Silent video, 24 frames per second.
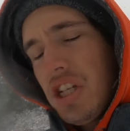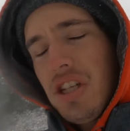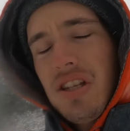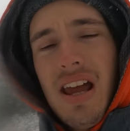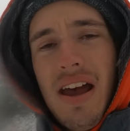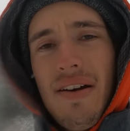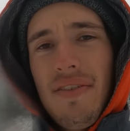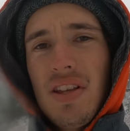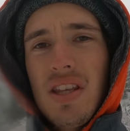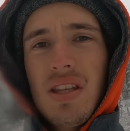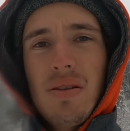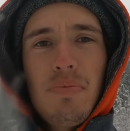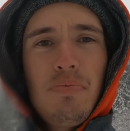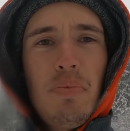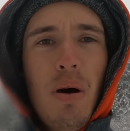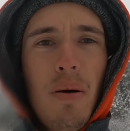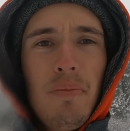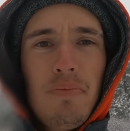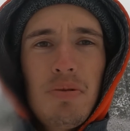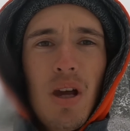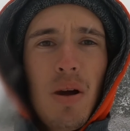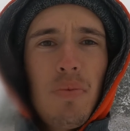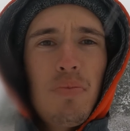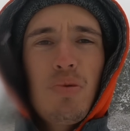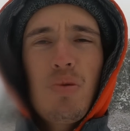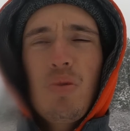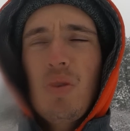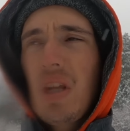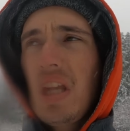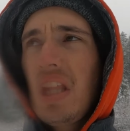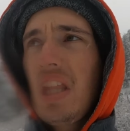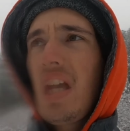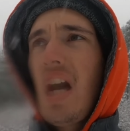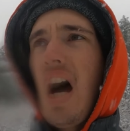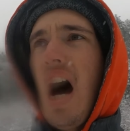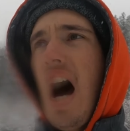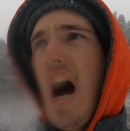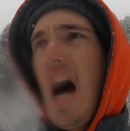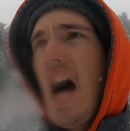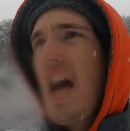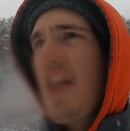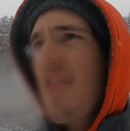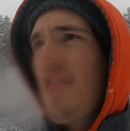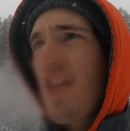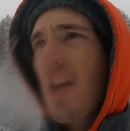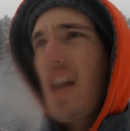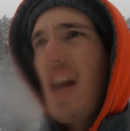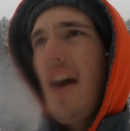I just have it pumped up really
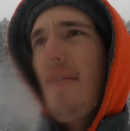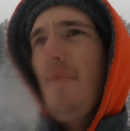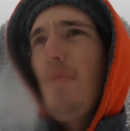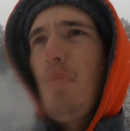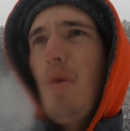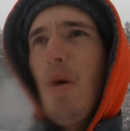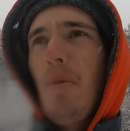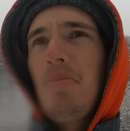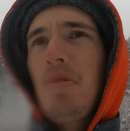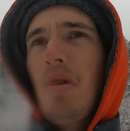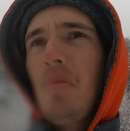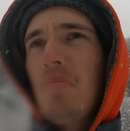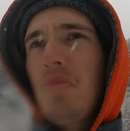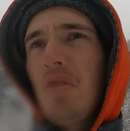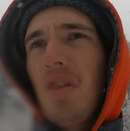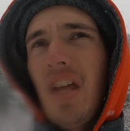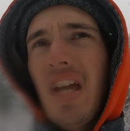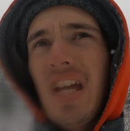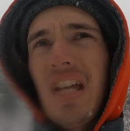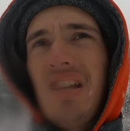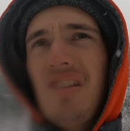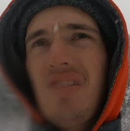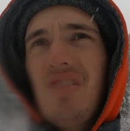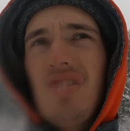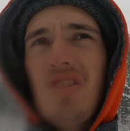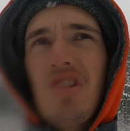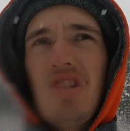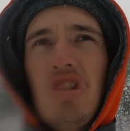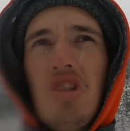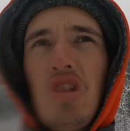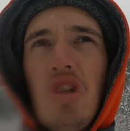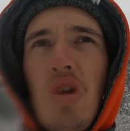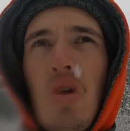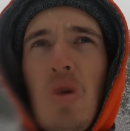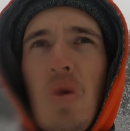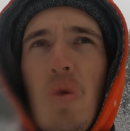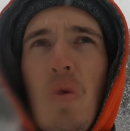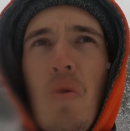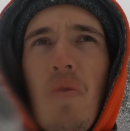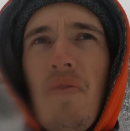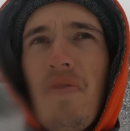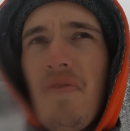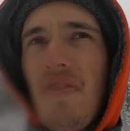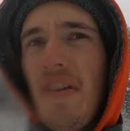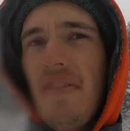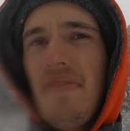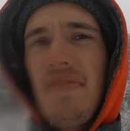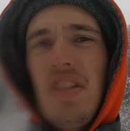high. I think I have it pumped up to like
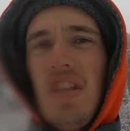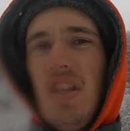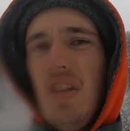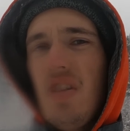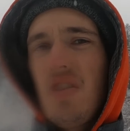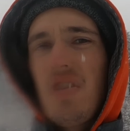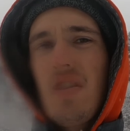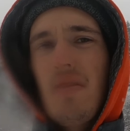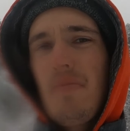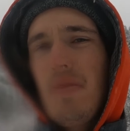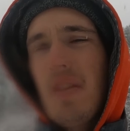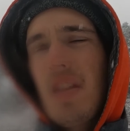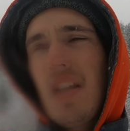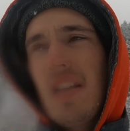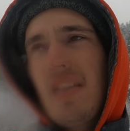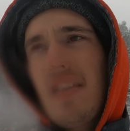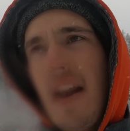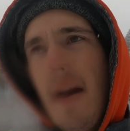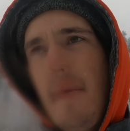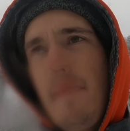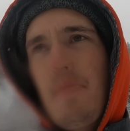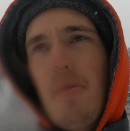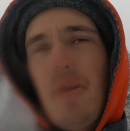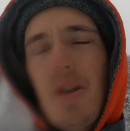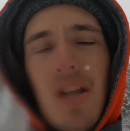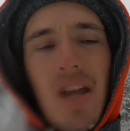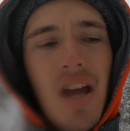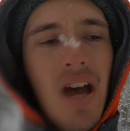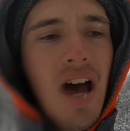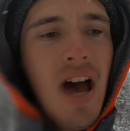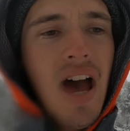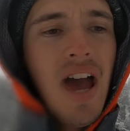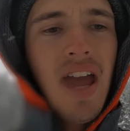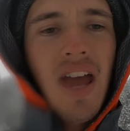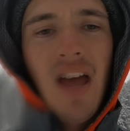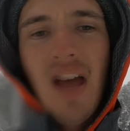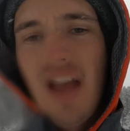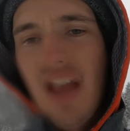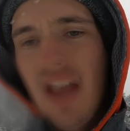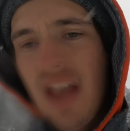250 or something like that, pretty high,